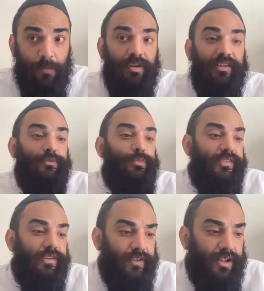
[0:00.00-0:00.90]
But it's
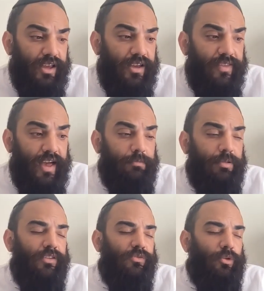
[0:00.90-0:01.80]
specifically in that
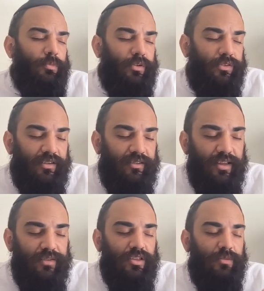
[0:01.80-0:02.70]
place where a person is
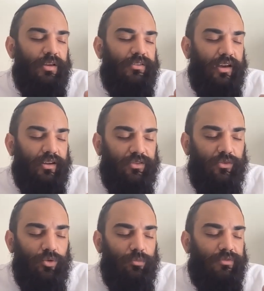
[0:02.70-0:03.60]
leaving the base
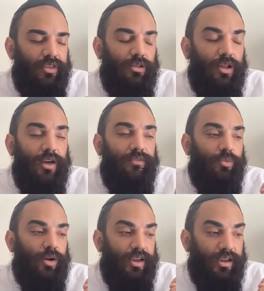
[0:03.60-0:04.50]
asurim of their lives,
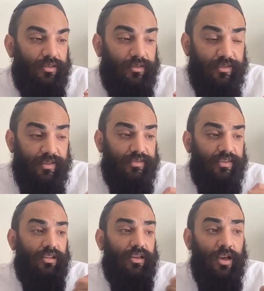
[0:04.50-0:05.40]
where I
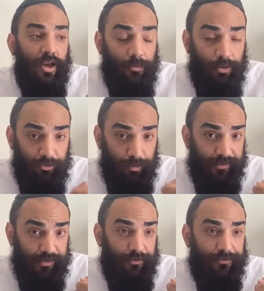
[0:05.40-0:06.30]
consistently push
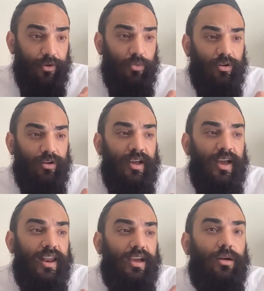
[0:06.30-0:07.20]
myself forward
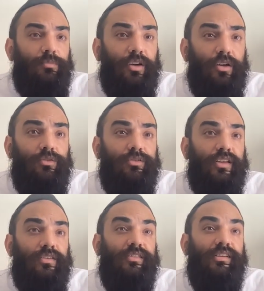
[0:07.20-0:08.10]
and I come to
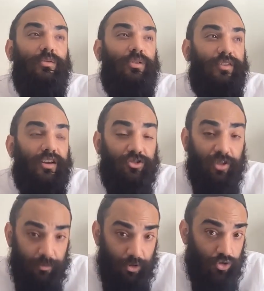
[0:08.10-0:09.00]
understand the secret of
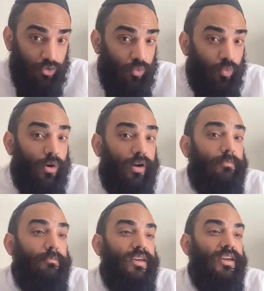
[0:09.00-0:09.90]
Hashem. You want
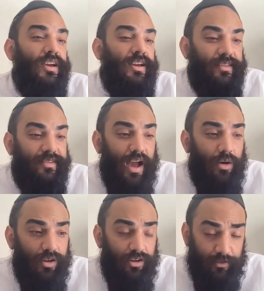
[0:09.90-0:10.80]
me
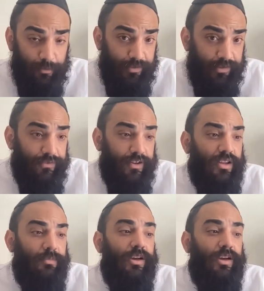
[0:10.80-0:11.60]
down here specifically